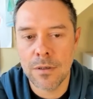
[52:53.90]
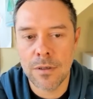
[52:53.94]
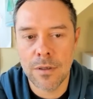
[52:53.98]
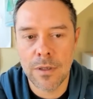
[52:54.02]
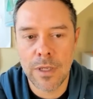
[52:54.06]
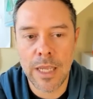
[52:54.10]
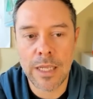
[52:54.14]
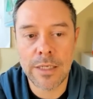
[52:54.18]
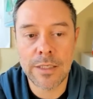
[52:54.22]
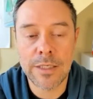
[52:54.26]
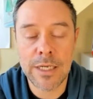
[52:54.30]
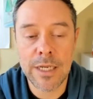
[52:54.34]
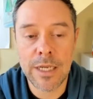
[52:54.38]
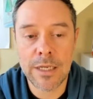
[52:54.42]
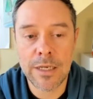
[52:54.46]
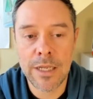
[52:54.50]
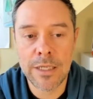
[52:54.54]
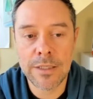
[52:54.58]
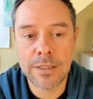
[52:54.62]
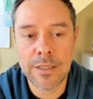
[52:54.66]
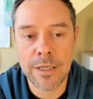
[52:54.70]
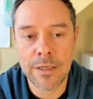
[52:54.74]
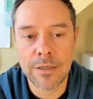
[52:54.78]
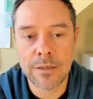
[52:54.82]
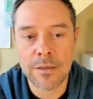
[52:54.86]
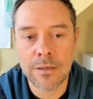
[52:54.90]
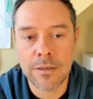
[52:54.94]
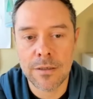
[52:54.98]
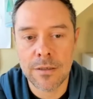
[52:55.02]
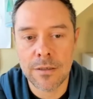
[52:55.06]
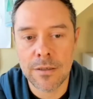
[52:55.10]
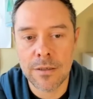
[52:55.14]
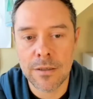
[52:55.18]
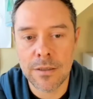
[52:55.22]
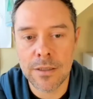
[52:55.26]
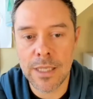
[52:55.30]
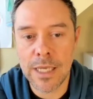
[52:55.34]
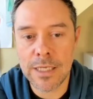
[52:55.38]
And DN hits it.
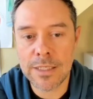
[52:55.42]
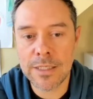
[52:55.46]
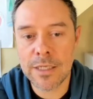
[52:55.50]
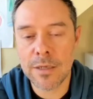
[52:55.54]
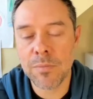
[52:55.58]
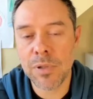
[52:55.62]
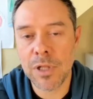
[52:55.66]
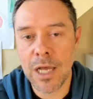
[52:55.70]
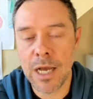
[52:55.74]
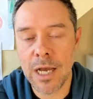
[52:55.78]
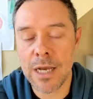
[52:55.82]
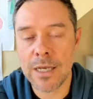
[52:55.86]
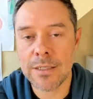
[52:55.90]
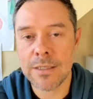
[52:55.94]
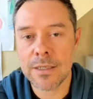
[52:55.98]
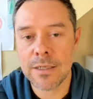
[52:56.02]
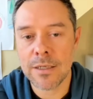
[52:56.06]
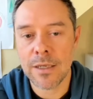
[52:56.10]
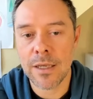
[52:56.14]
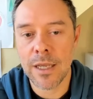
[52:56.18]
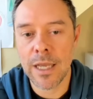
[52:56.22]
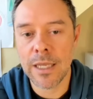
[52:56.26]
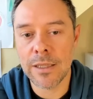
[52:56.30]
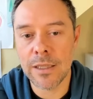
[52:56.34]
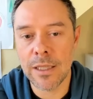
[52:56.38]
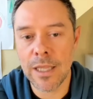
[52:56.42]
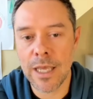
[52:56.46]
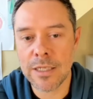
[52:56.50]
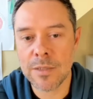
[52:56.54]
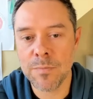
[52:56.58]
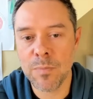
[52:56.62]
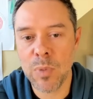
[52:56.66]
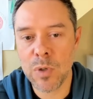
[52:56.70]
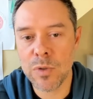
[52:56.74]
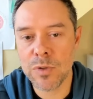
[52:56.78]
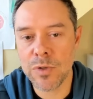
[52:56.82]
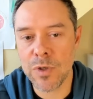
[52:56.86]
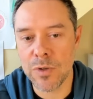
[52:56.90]
Less supplies and less
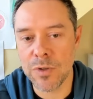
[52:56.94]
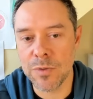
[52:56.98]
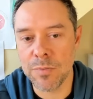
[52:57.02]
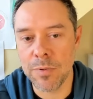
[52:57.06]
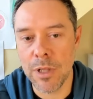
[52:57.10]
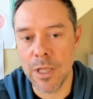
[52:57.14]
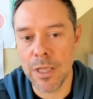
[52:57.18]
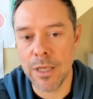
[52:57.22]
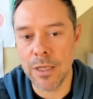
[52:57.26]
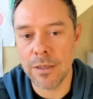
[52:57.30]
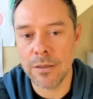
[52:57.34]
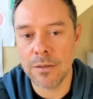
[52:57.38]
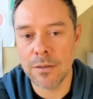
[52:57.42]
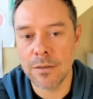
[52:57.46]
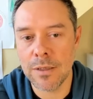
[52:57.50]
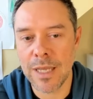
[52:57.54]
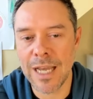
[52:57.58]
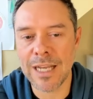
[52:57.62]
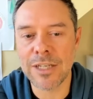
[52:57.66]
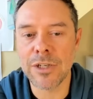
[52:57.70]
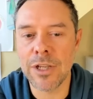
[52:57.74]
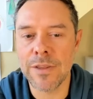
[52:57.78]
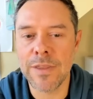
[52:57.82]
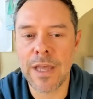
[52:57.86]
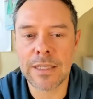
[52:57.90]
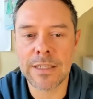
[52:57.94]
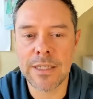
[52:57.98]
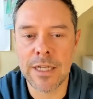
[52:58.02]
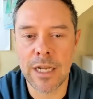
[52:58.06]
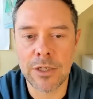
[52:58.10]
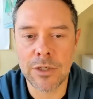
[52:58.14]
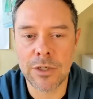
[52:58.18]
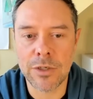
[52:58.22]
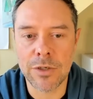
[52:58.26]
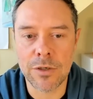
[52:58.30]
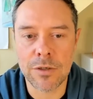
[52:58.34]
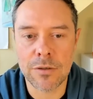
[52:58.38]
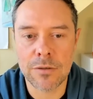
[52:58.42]
bozos playing. Actually, that's not
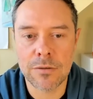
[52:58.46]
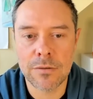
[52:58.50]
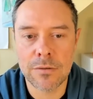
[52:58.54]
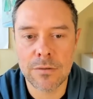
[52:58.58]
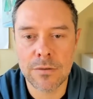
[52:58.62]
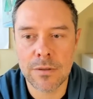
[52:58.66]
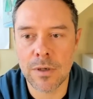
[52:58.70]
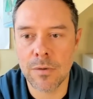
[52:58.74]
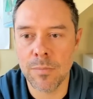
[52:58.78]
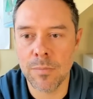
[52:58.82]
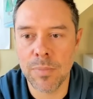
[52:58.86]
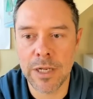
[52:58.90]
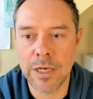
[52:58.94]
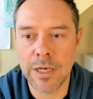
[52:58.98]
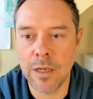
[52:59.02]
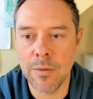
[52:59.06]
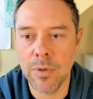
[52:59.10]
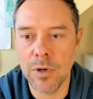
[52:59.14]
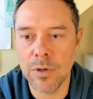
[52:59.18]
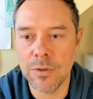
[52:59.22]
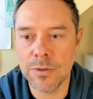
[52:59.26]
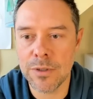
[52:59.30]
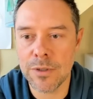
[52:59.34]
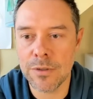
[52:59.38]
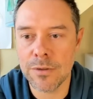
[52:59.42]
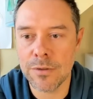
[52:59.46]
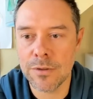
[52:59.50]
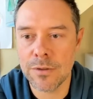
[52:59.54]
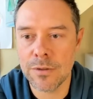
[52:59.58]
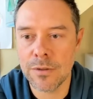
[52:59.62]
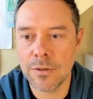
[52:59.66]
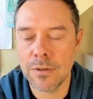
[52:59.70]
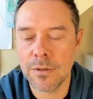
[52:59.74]
true. There were plenty of bozos.